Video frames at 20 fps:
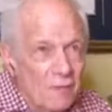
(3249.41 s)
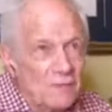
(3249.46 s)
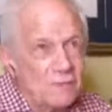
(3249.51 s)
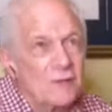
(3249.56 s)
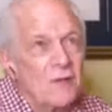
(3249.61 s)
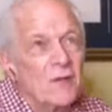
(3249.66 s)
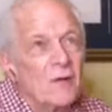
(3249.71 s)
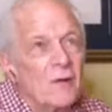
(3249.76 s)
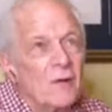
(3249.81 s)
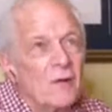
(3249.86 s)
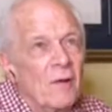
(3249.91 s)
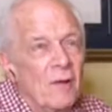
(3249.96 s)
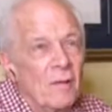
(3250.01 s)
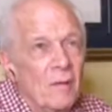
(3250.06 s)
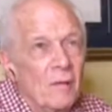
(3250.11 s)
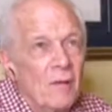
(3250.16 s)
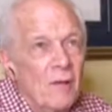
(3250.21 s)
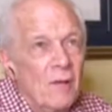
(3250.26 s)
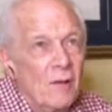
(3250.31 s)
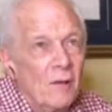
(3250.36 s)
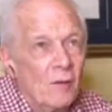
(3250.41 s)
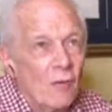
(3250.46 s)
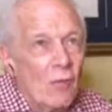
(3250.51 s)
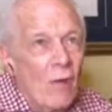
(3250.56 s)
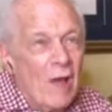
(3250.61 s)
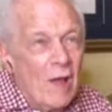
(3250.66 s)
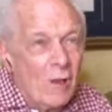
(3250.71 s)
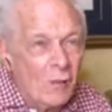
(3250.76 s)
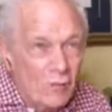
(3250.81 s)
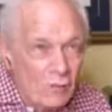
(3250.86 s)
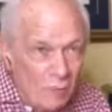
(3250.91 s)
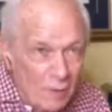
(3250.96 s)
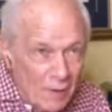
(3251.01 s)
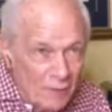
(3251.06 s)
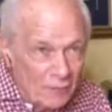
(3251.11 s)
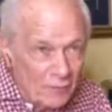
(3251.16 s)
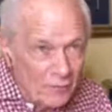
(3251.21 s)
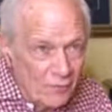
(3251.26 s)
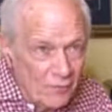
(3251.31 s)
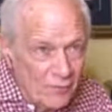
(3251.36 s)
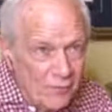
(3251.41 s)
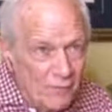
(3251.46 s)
a singer, a choir director,